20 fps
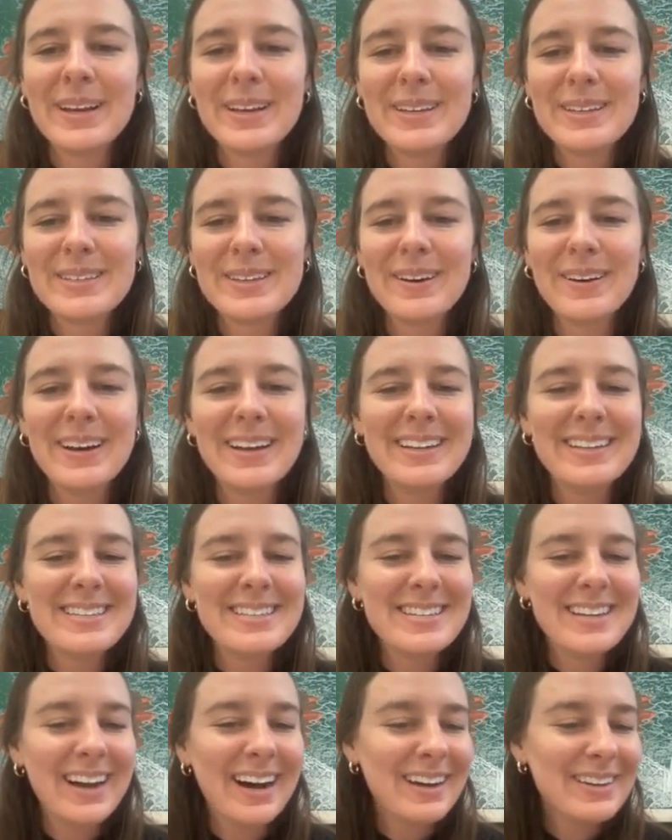So it's
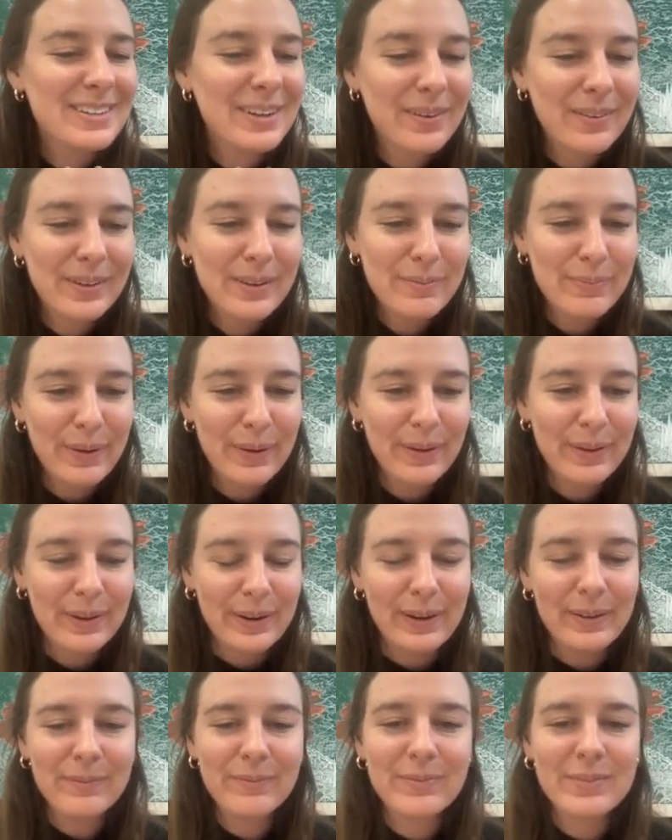not totally
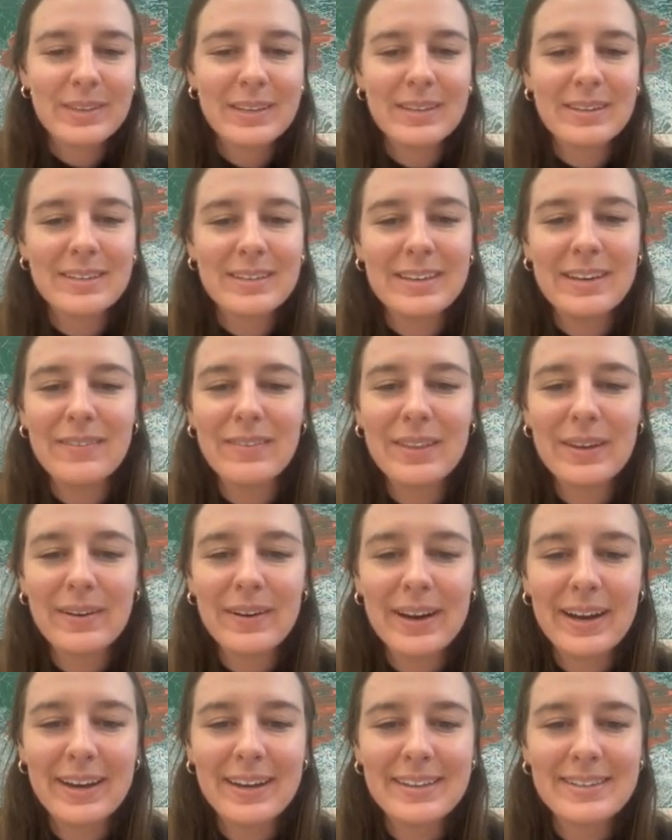polar, even though it
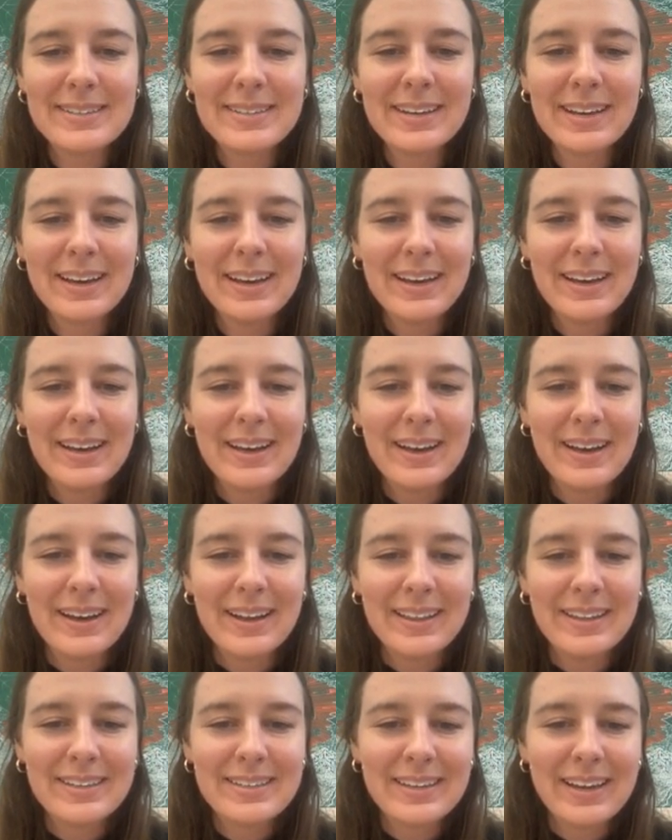has
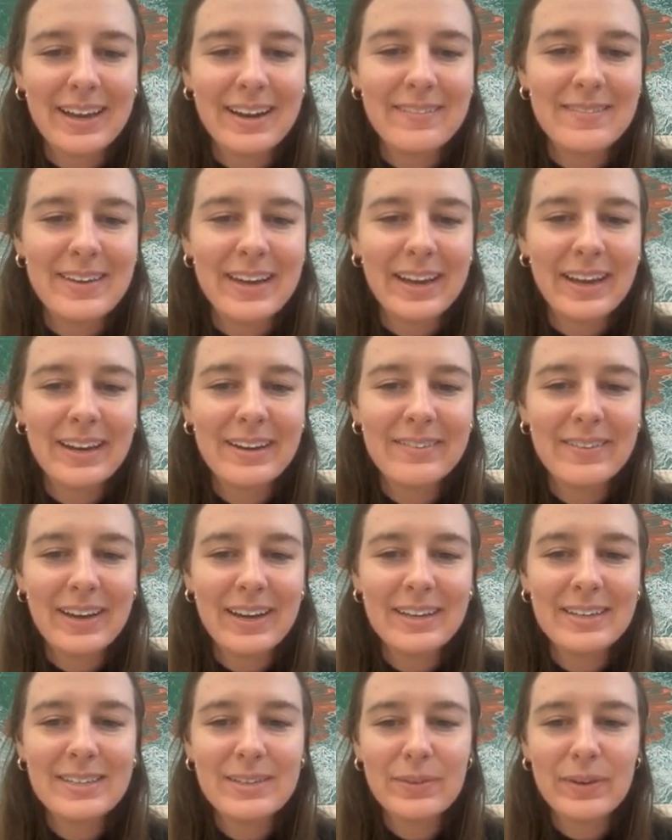this kind of negative
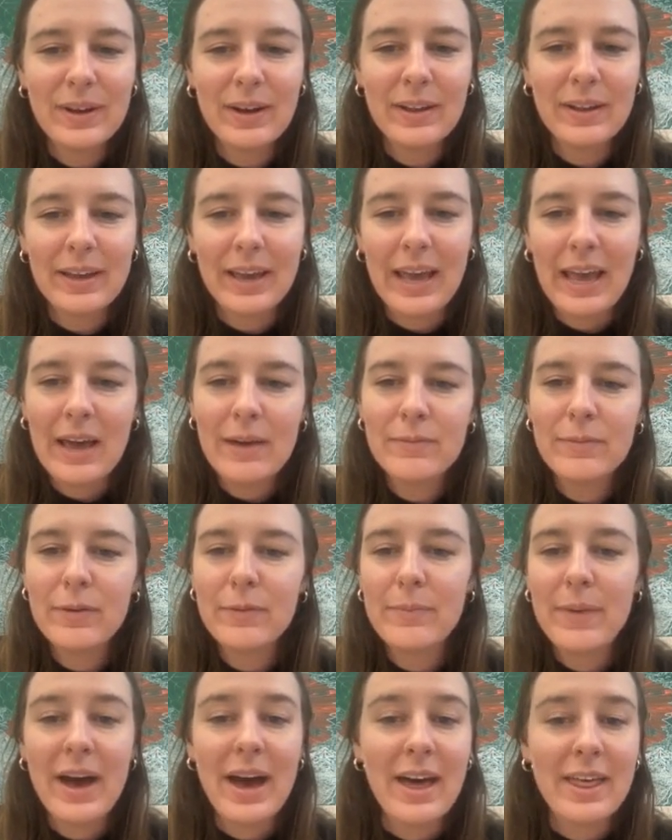end. We call it
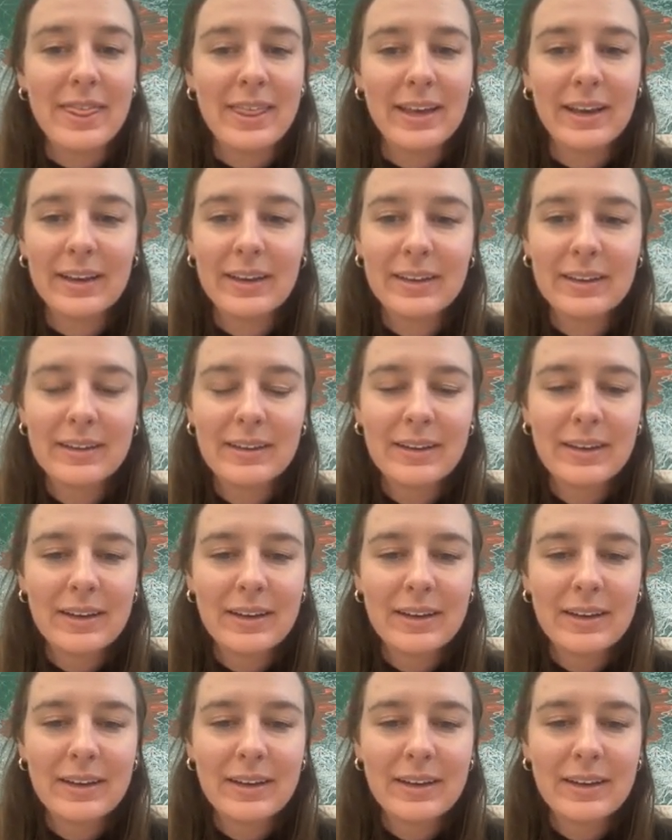amphipathic.